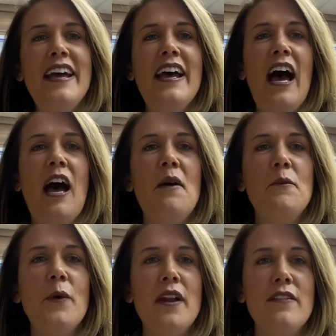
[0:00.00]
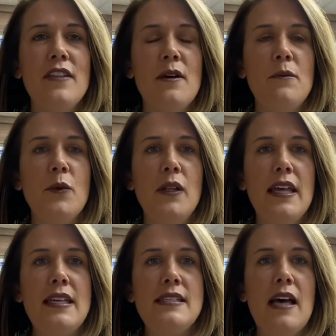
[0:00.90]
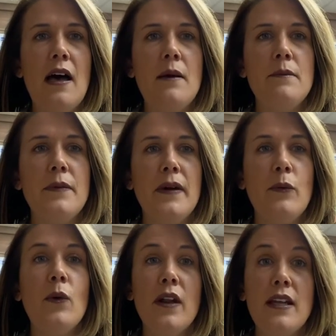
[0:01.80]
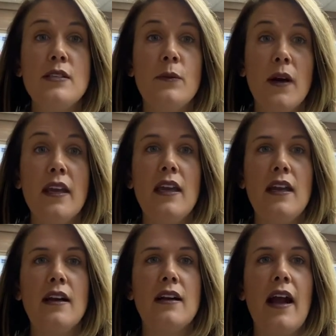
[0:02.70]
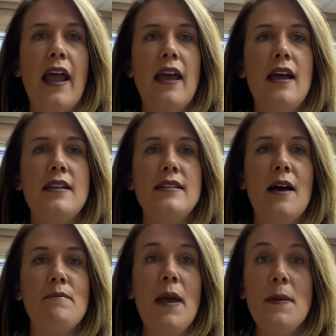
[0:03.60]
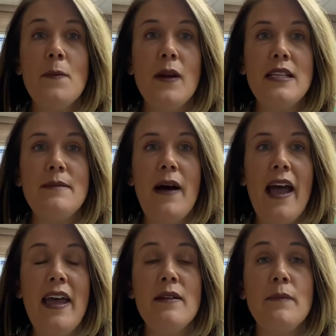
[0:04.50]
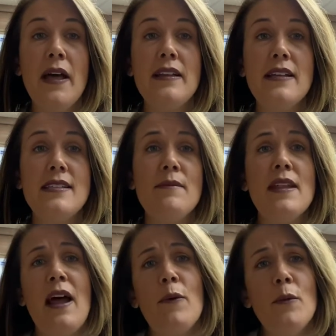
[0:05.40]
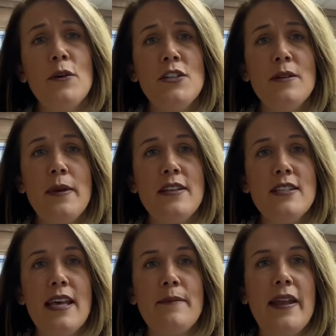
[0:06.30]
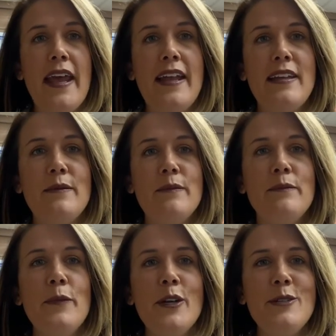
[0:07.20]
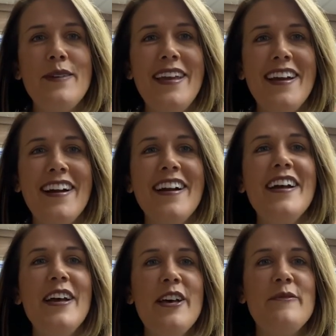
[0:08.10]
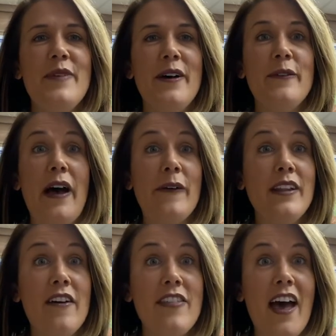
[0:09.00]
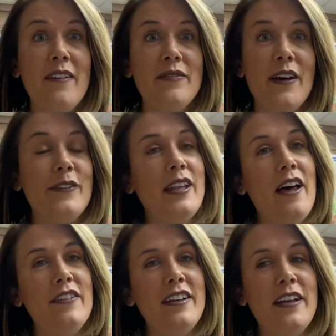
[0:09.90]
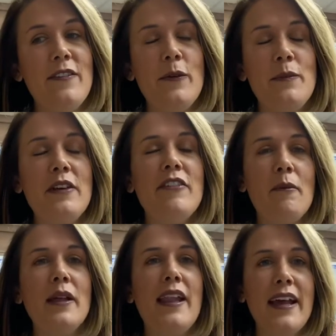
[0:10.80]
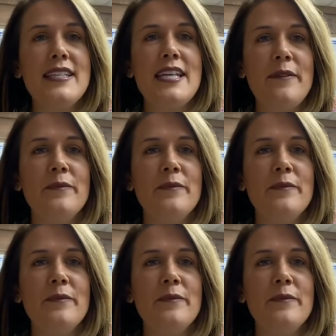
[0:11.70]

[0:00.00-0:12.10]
um, one of them will end up wanting to work here and uh, maybe wanting to buy it, but it's something I won't push them in just like my dad didn't push me here that I would love that. I would love it if it would be a family legacy.